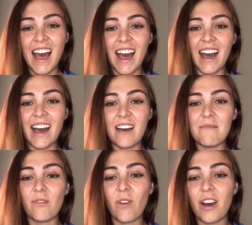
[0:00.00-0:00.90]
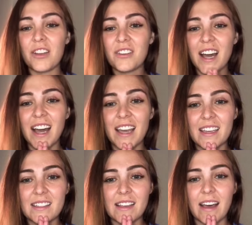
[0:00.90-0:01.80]
Um, well, you
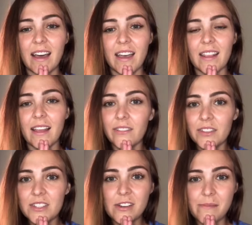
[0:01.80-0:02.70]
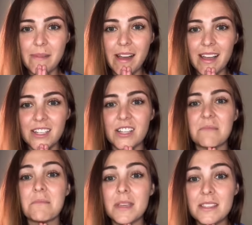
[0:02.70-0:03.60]
guys, I love you so much. I
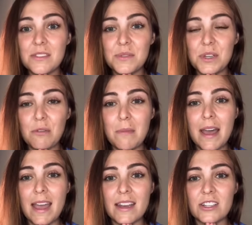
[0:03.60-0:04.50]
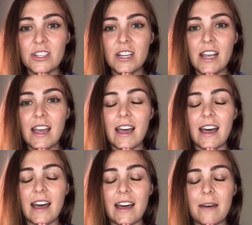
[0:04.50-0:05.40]
miss you so much.
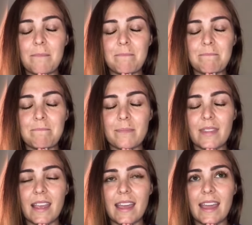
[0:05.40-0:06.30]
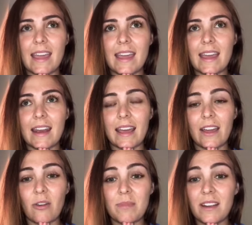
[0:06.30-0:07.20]
Um, and I
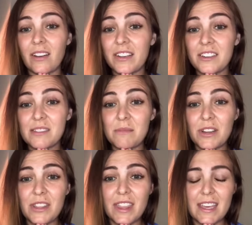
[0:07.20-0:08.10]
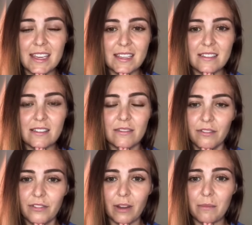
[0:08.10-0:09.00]
hope that I'll hear some good things
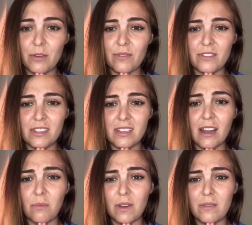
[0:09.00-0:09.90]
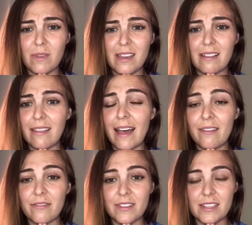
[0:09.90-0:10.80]
from you. We've just got one week
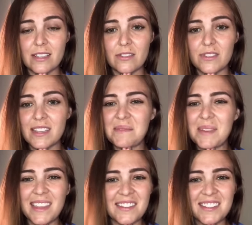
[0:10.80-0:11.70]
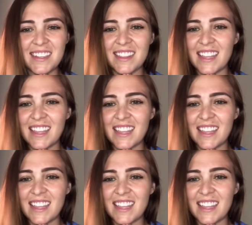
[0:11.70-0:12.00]
left, so send me those good